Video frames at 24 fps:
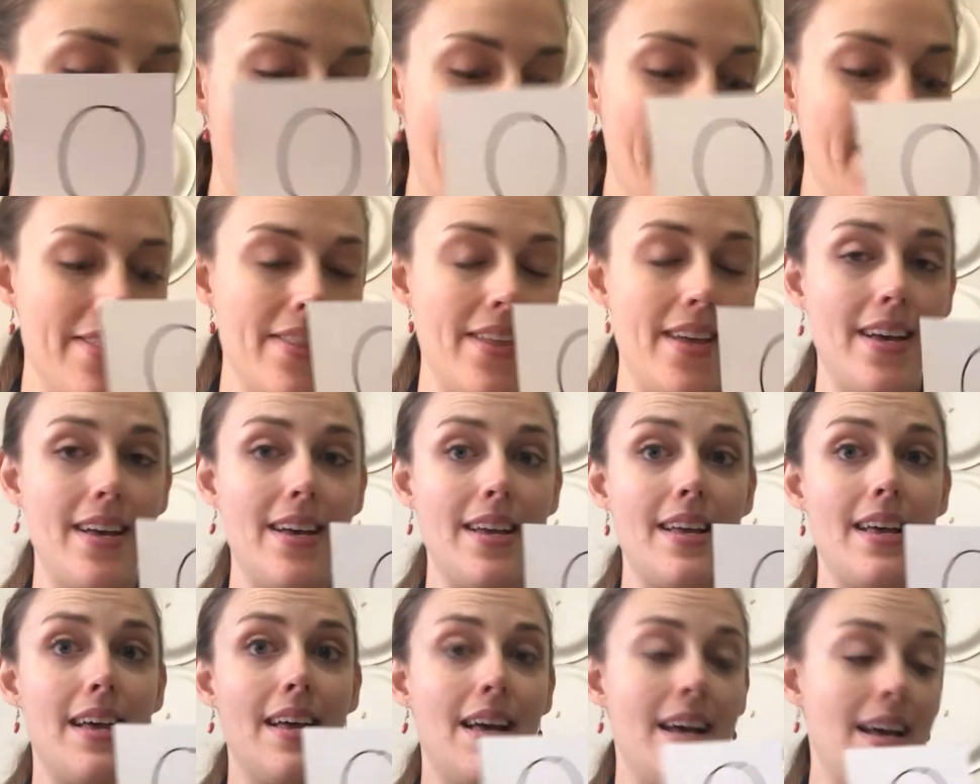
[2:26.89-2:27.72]
And
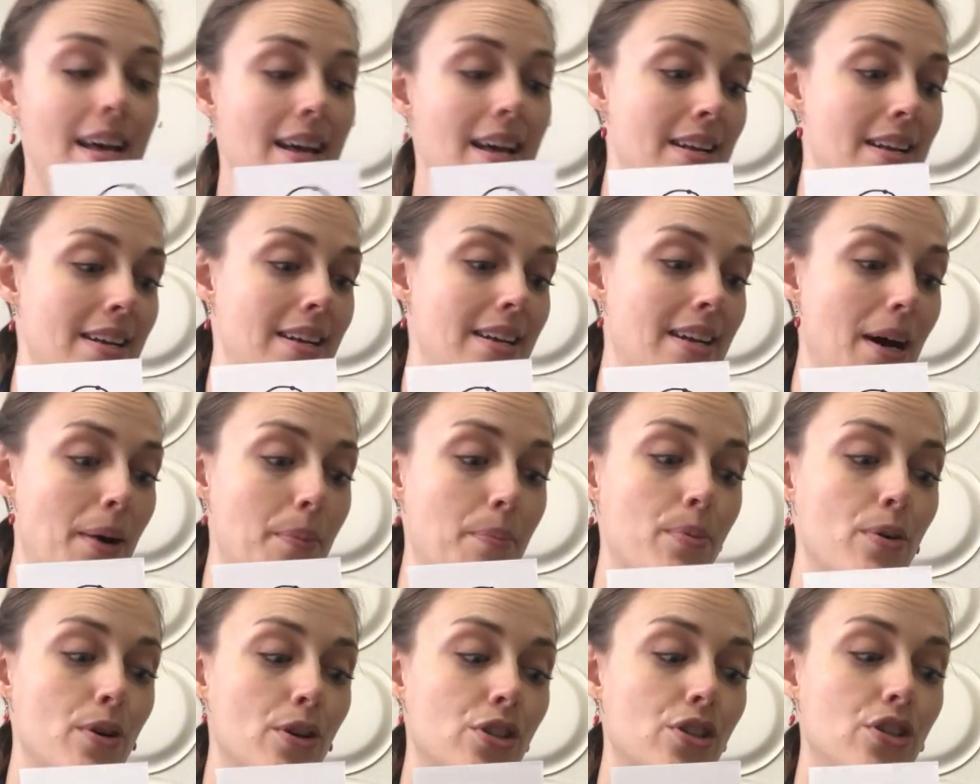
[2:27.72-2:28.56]
the
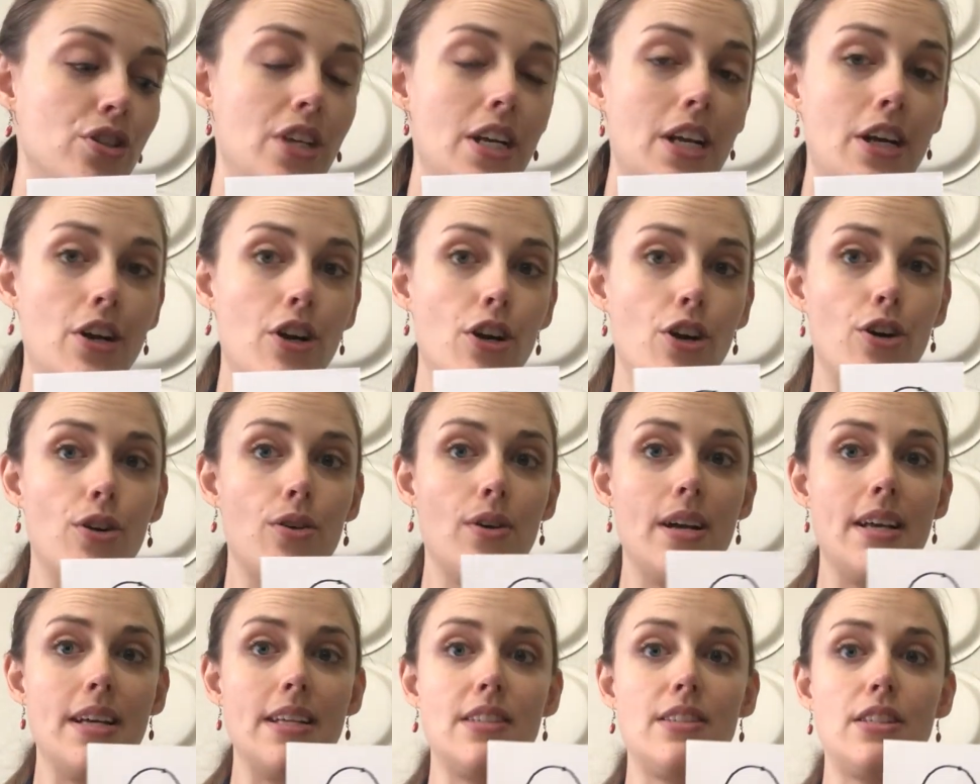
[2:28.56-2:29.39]
number
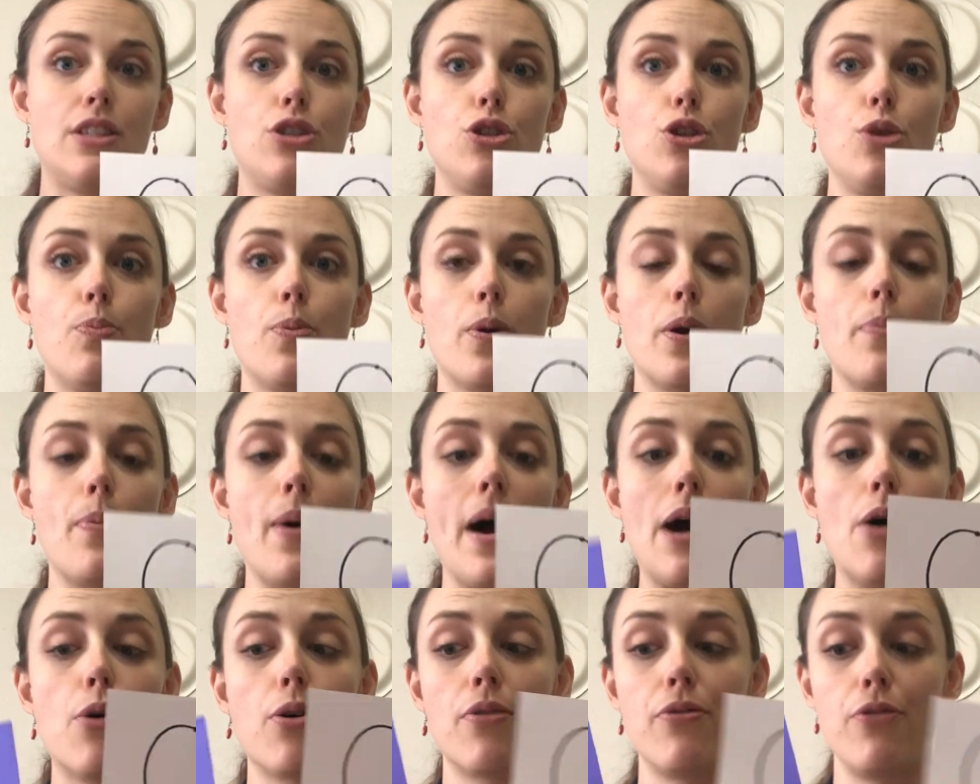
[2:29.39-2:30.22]
zero is super
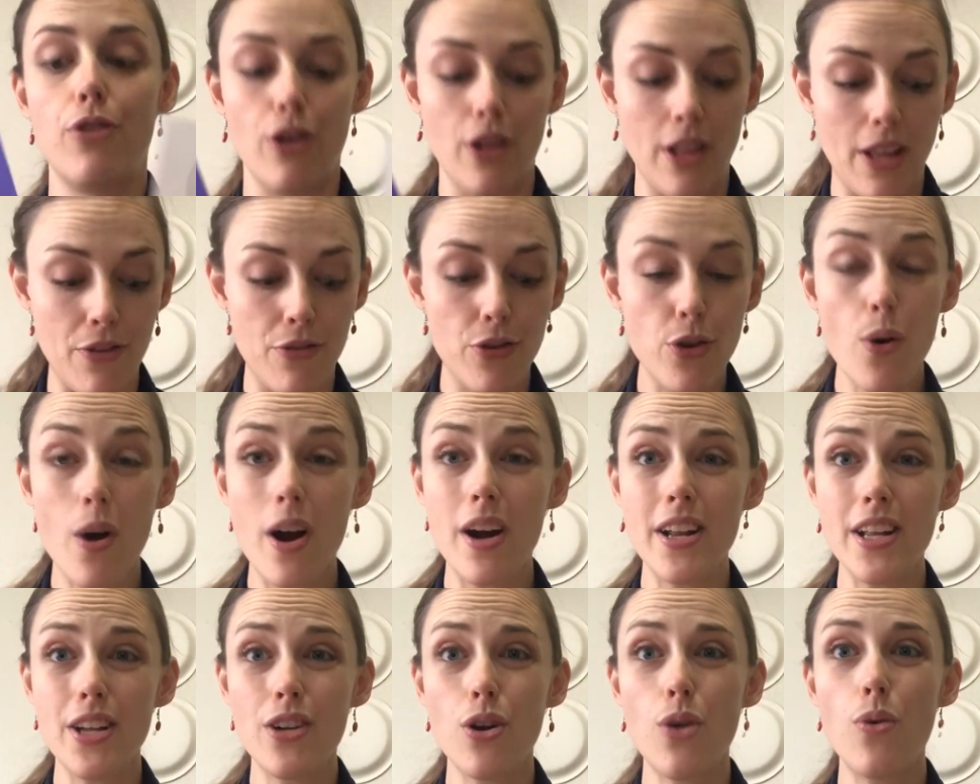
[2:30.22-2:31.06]
powerful. If you
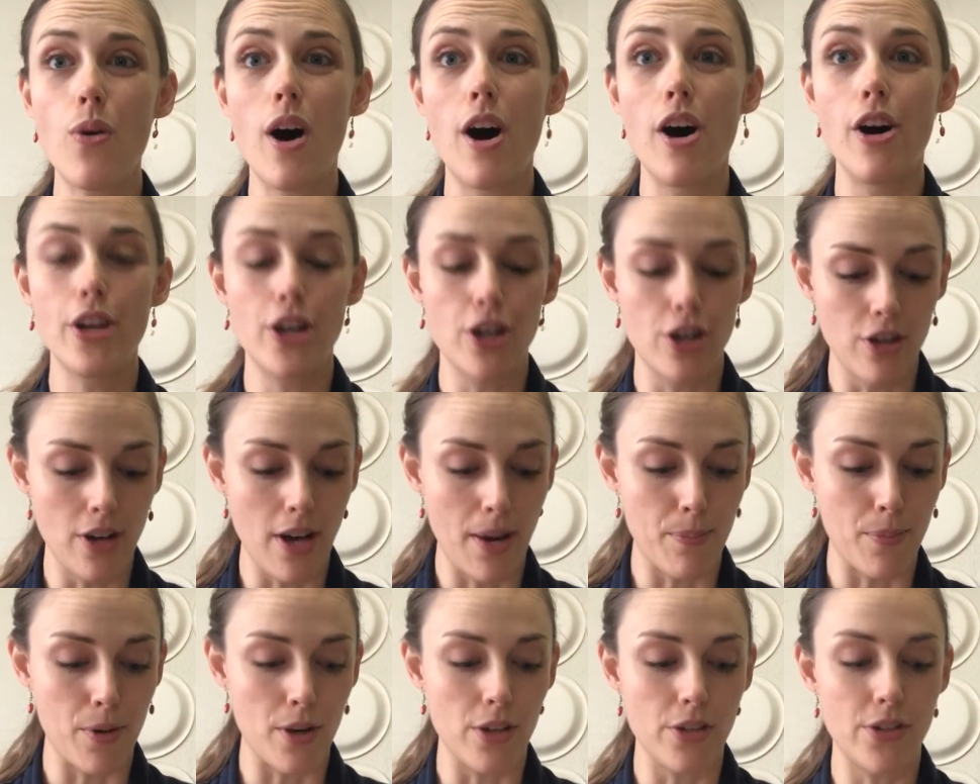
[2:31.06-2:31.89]
already know all your
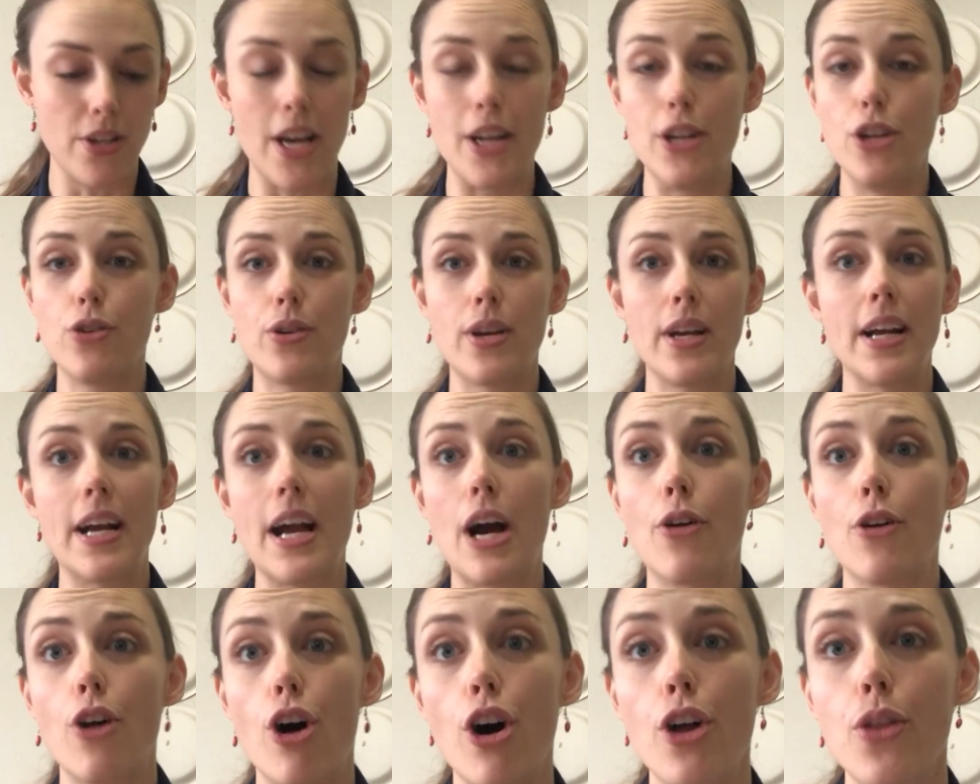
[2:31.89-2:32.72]
numbers and you can
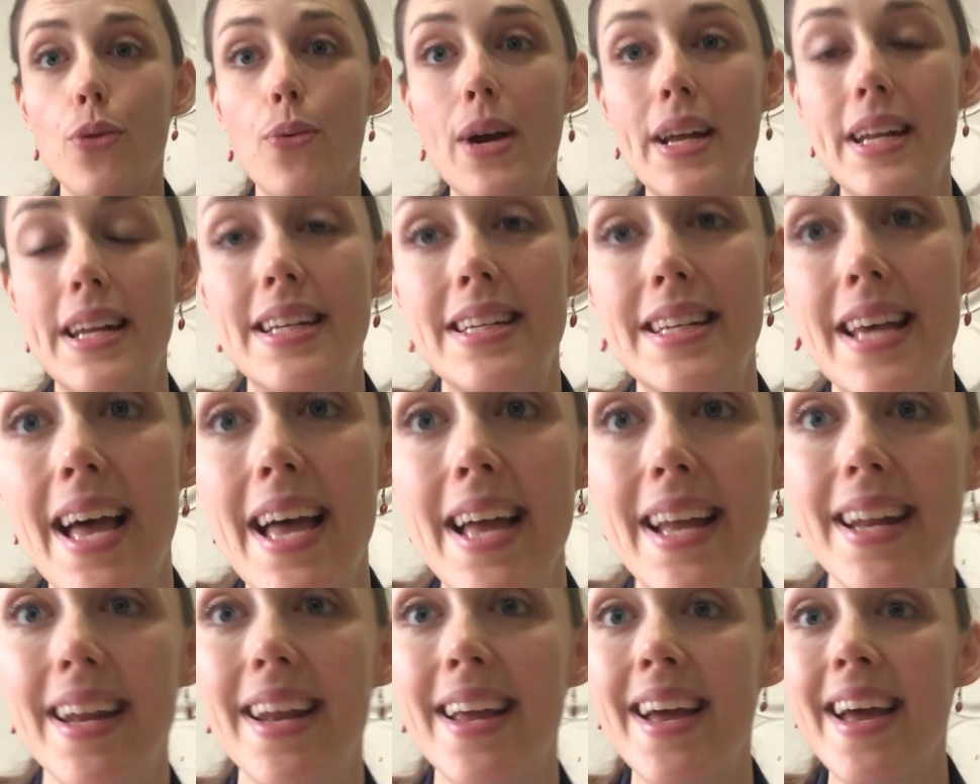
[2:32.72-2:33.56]
count all the way to
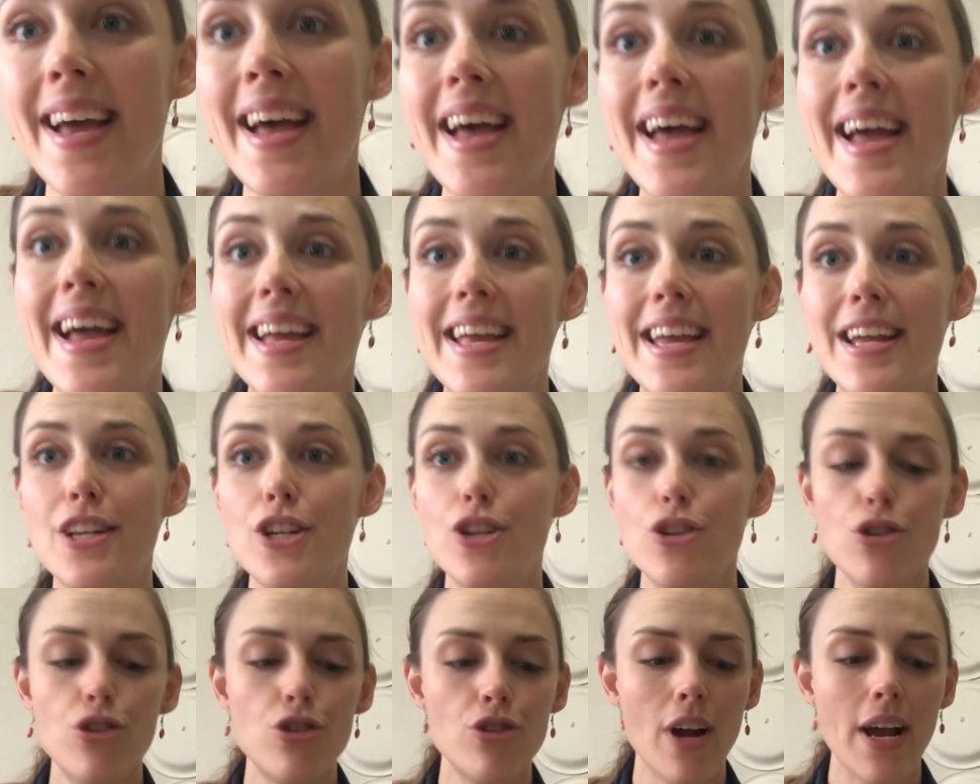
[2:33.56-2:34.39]
10, can
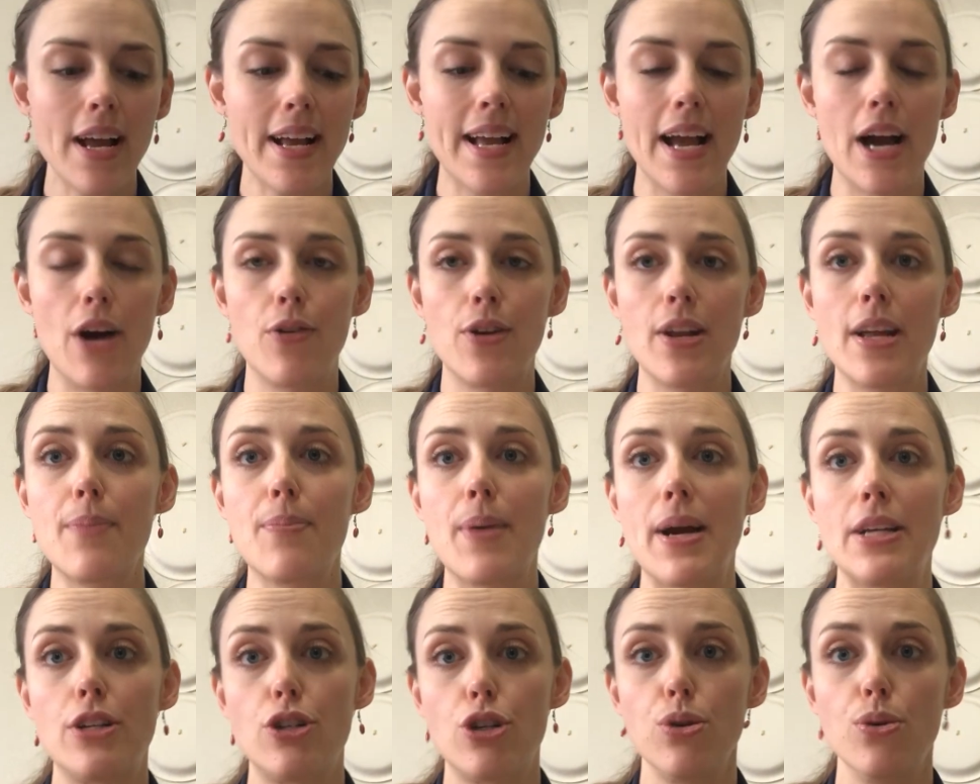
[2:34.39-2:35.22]
you try counting
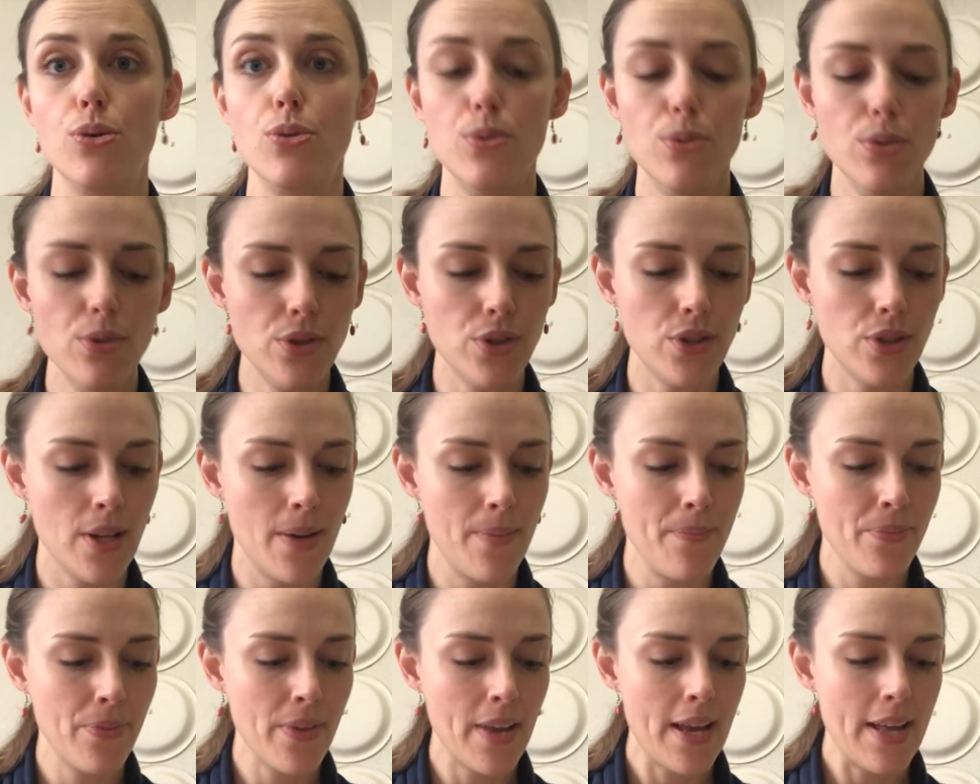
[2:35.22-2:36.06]
by twos?
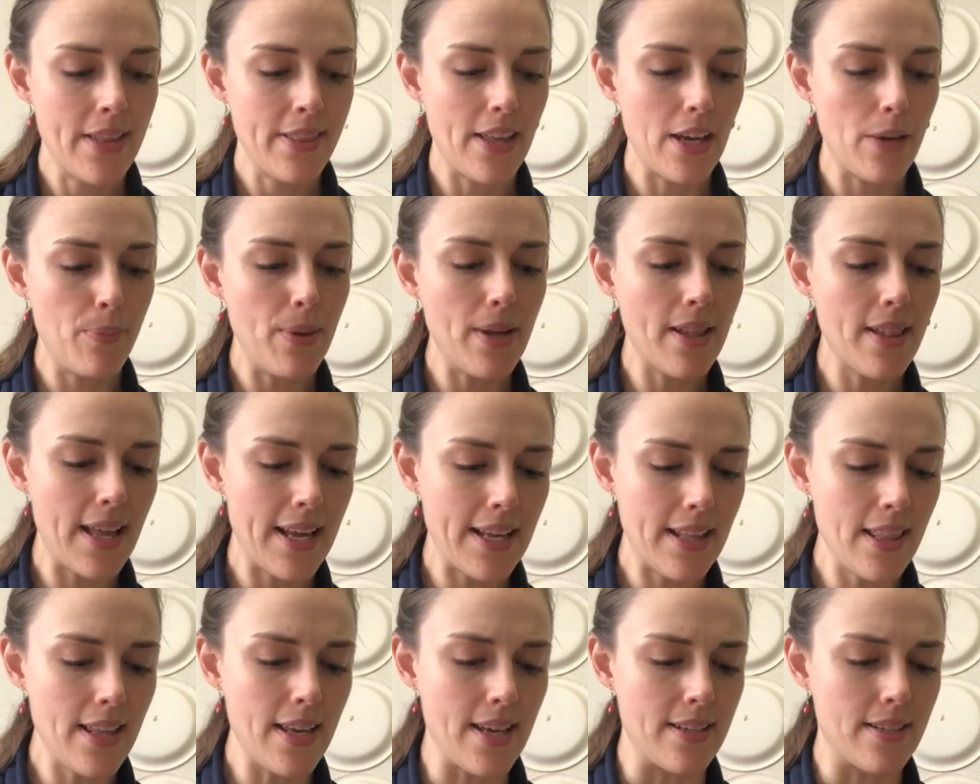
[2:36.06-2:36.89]
That'd be
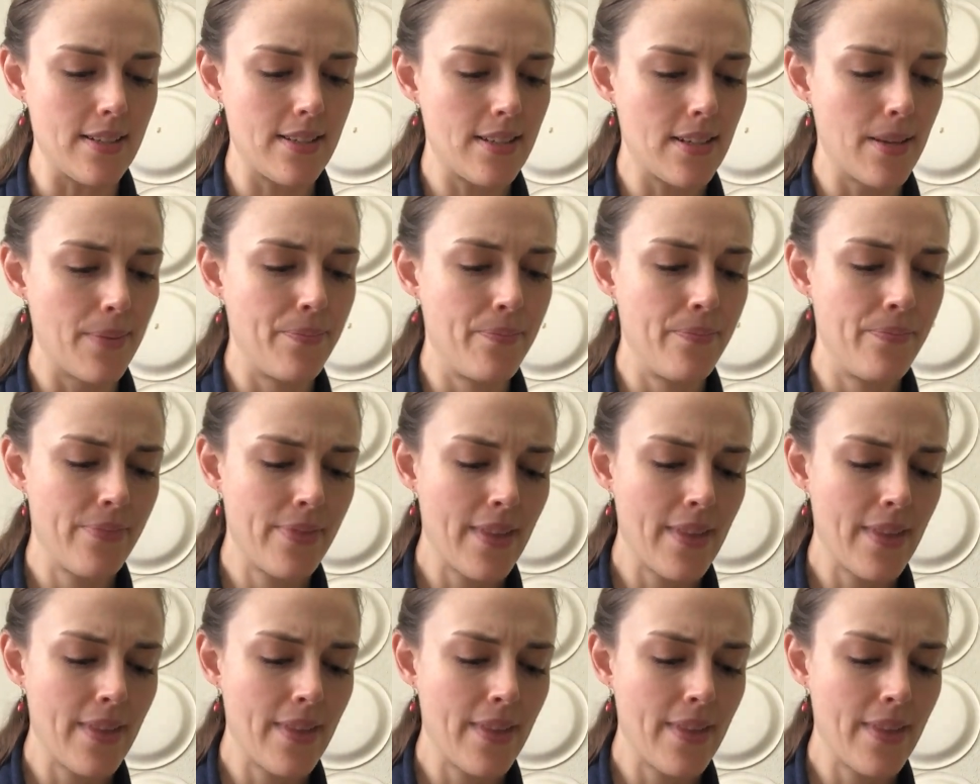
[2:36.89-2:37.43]
like this.